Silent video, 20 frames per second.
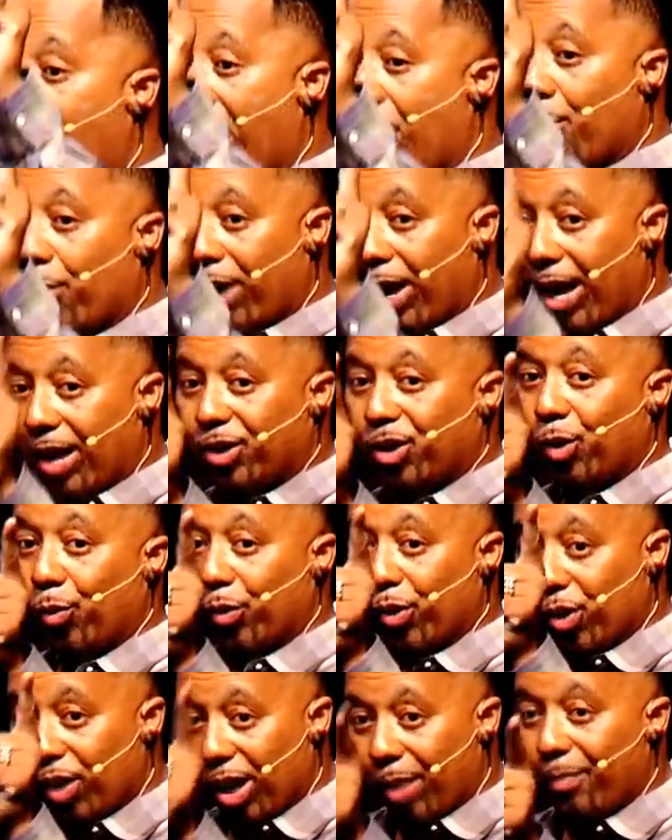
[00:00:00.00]
I want to ask you,
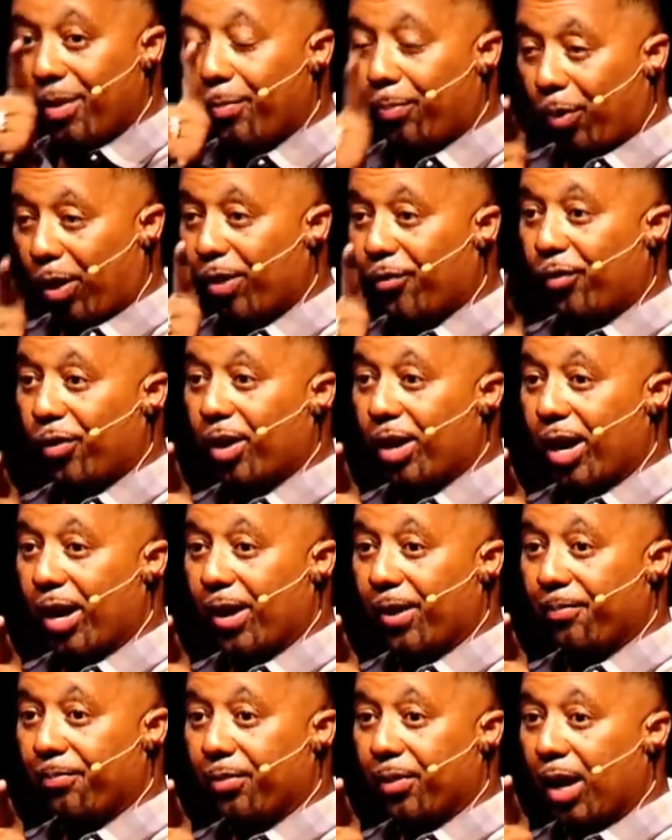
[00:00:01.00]
will you let me pray for you
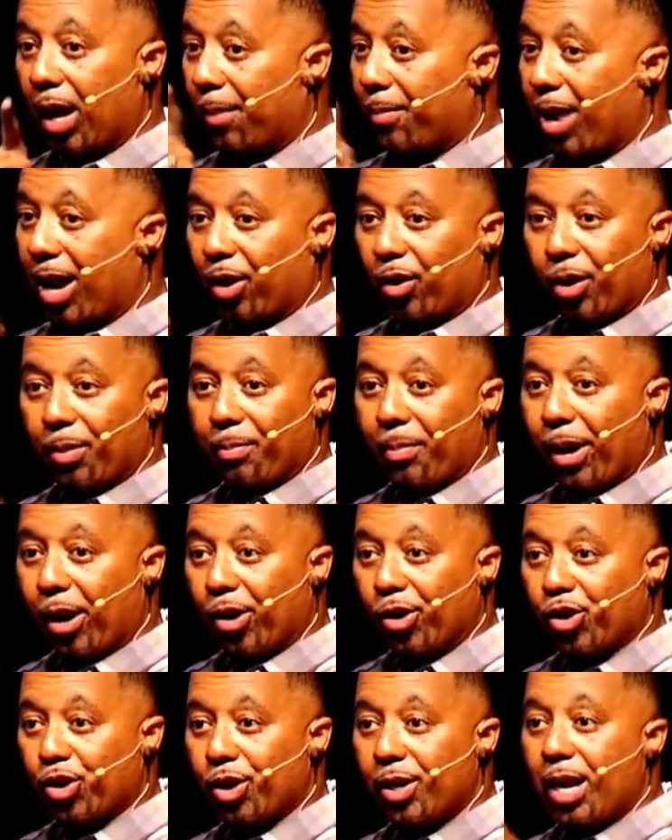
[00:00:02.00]
today? I'm not going to
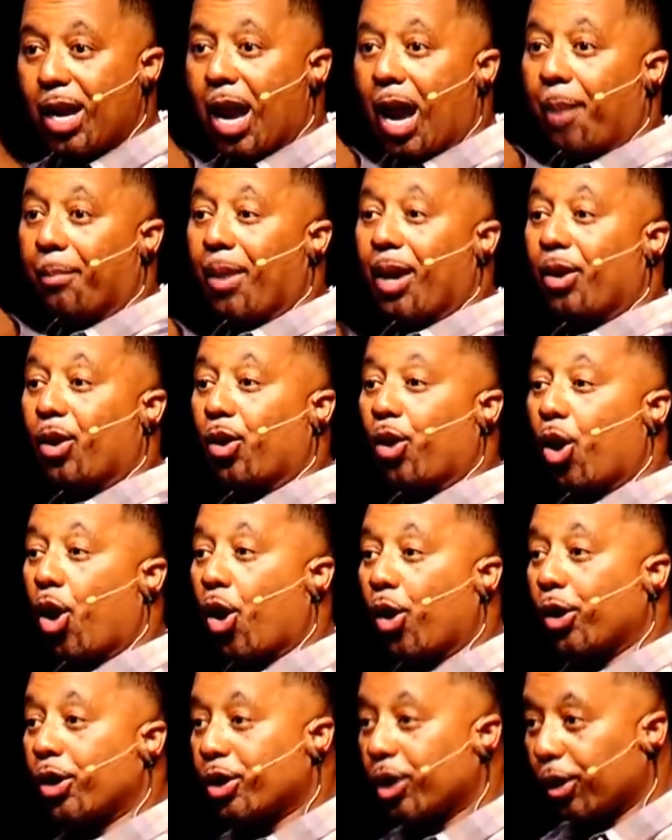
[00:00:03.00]
embarrass you. I'm not going to
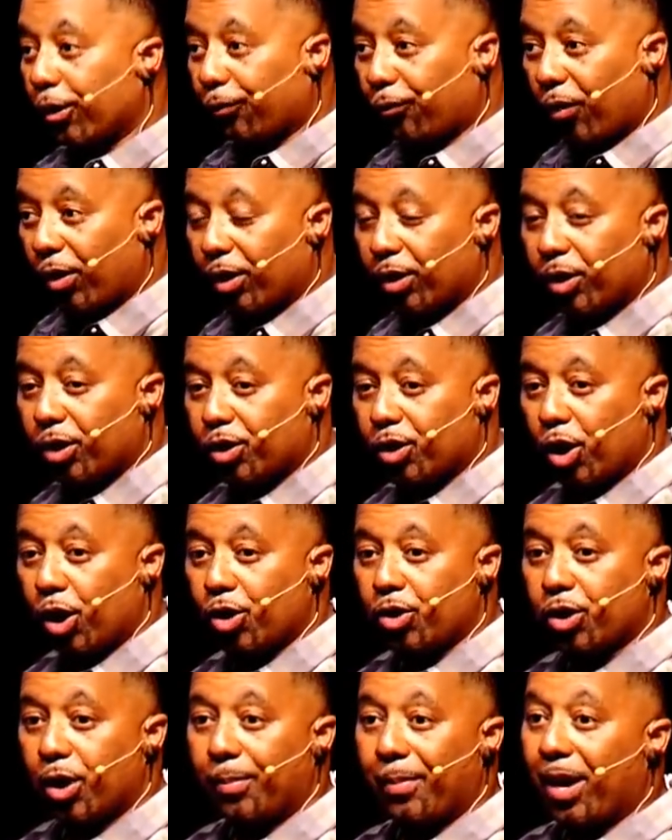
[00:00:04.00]
call you to the front of the
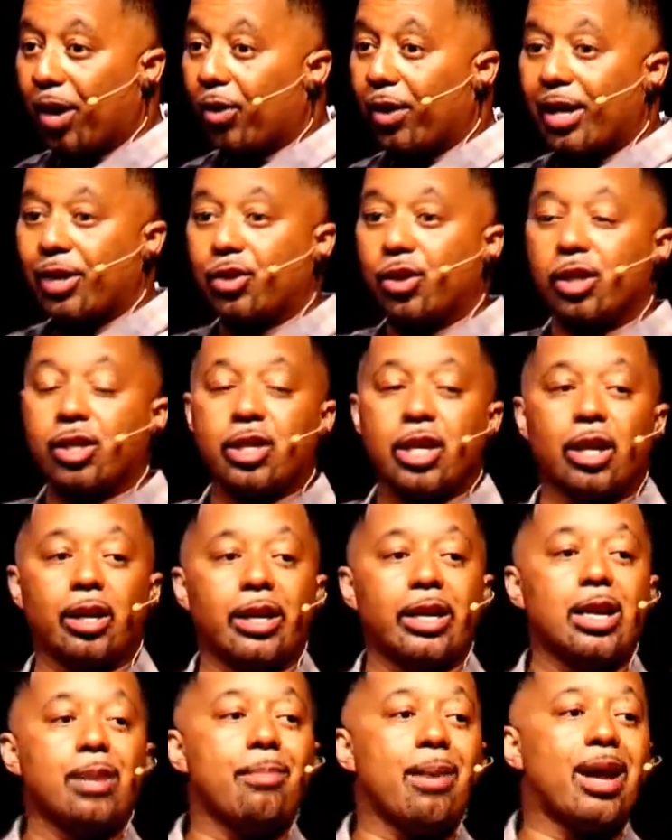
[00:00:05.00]
church. I'm not going to ask you to
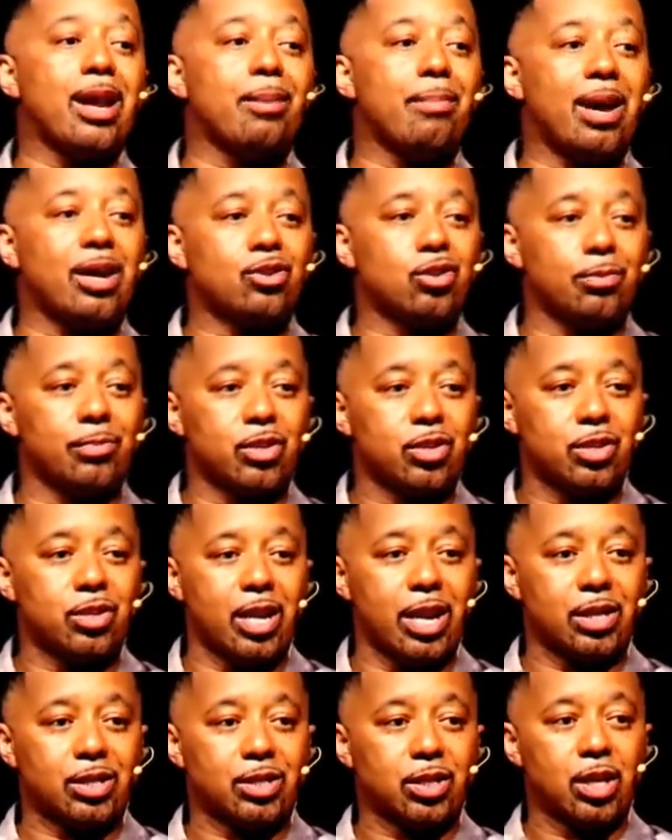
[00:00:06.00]
tell anybody about your
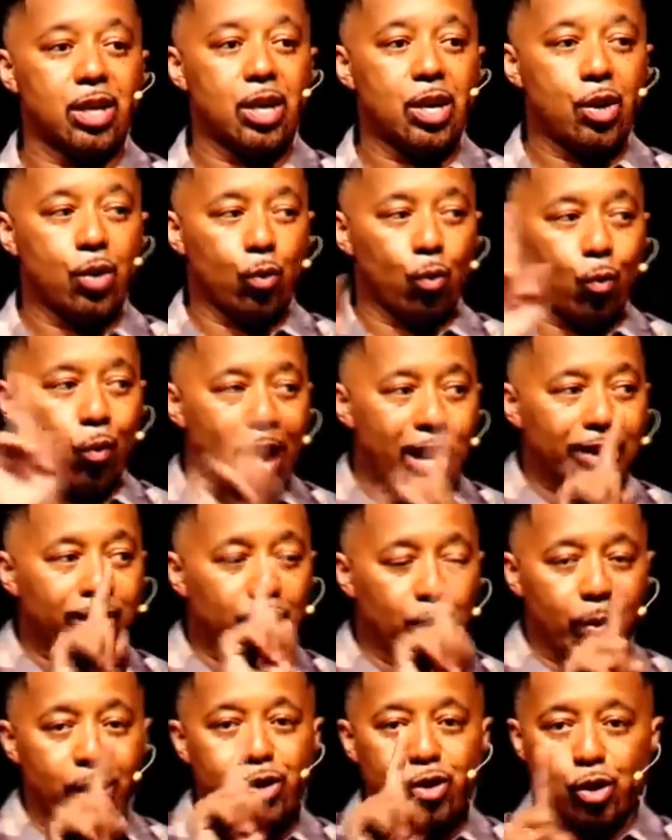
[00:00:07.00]
mistakes. Right
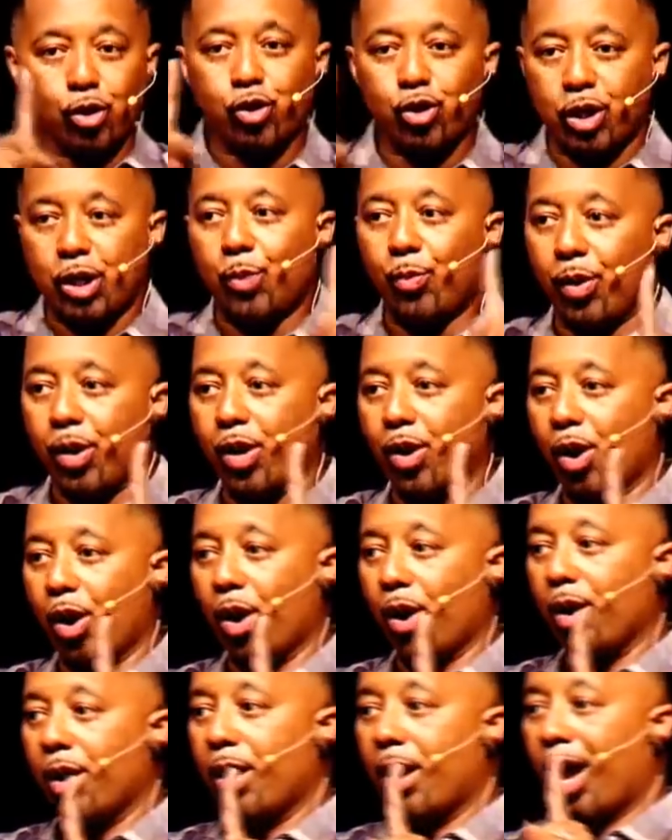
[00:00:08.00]
there at your seat where you
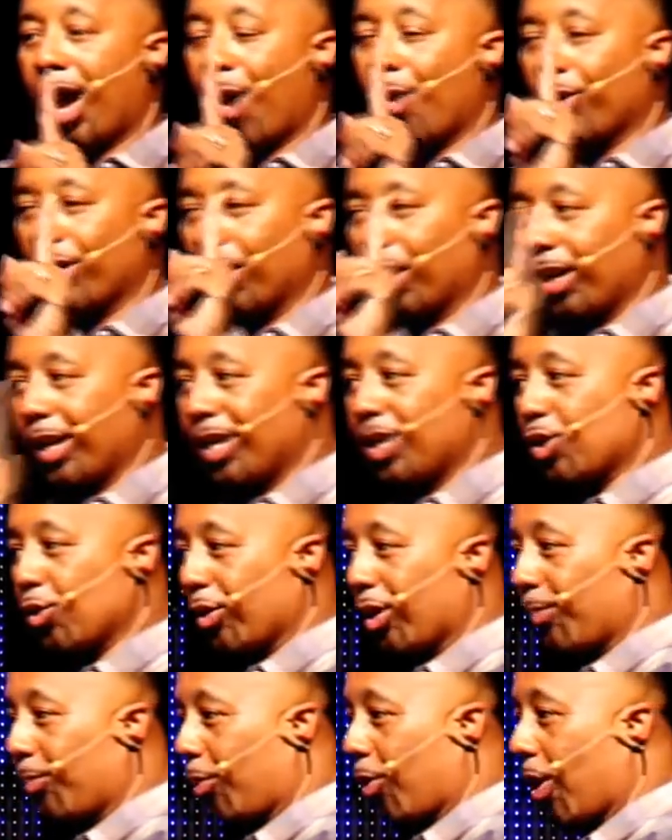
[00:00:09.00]
are, I want to lead you
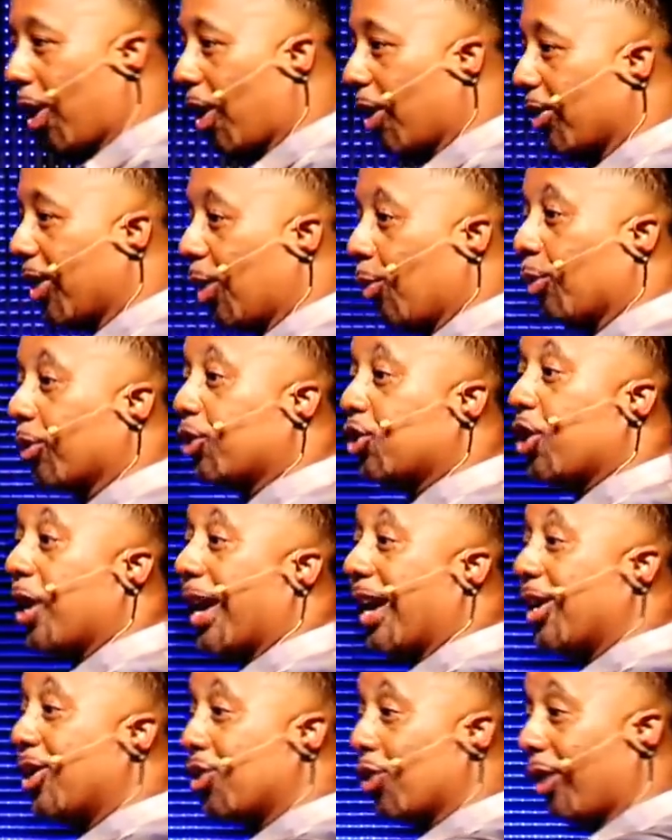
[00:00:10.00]
in a prayer that will
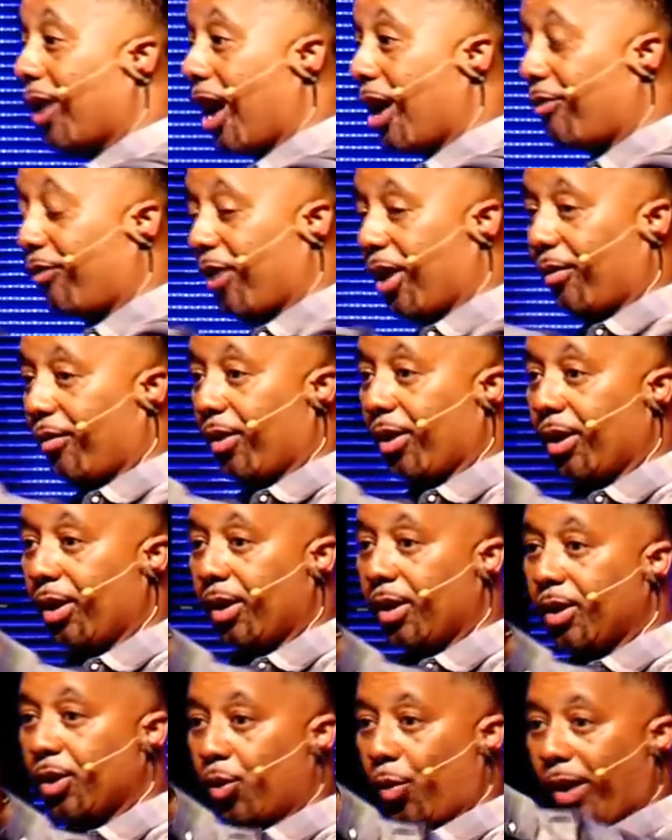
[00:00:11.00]
change your life forever.
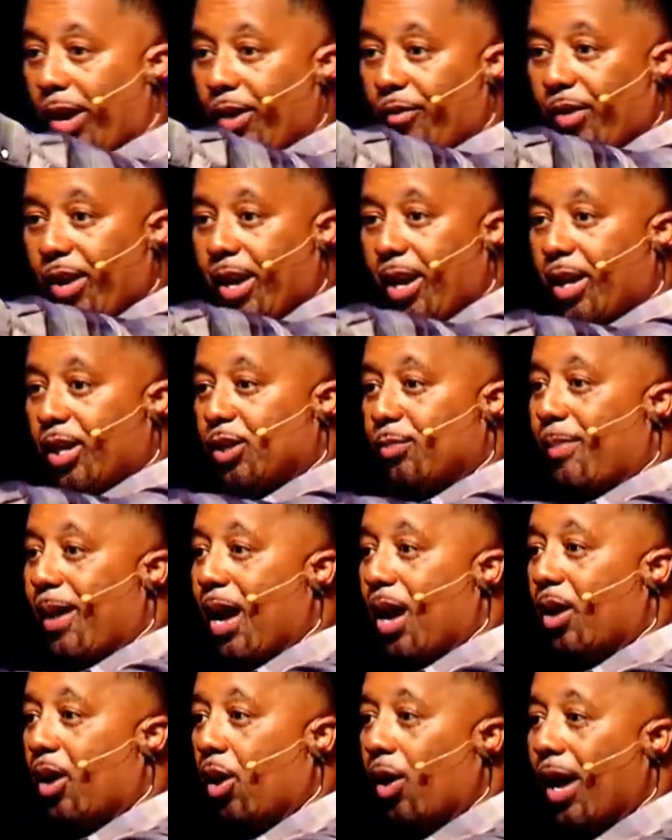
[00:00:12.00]
So while every head is
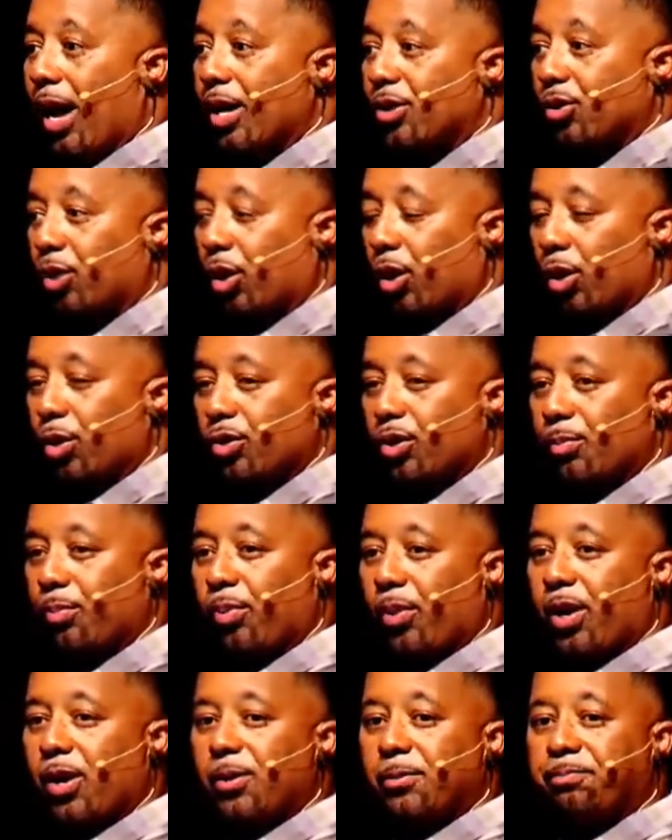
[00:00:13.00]
bowed, all eyes are closed in
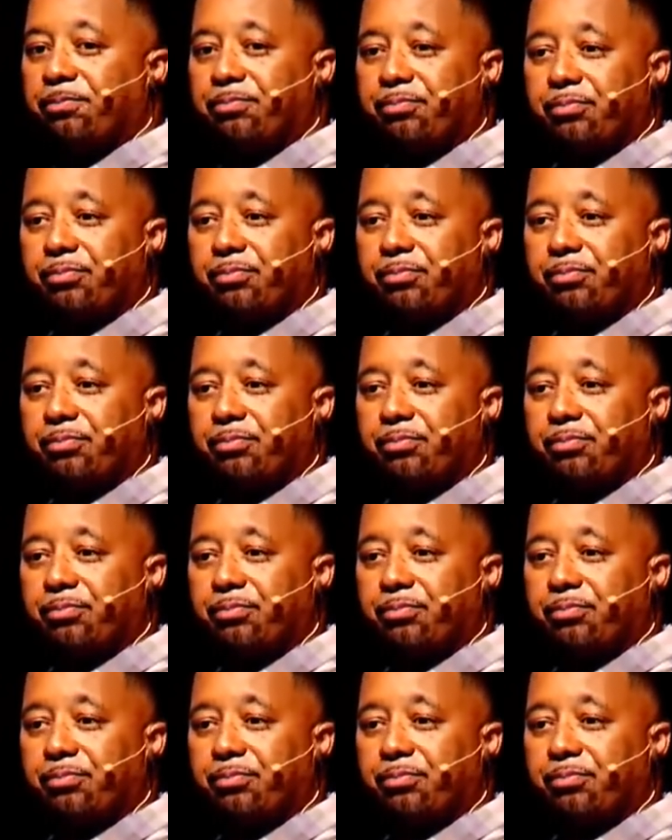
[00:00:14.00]
prayer.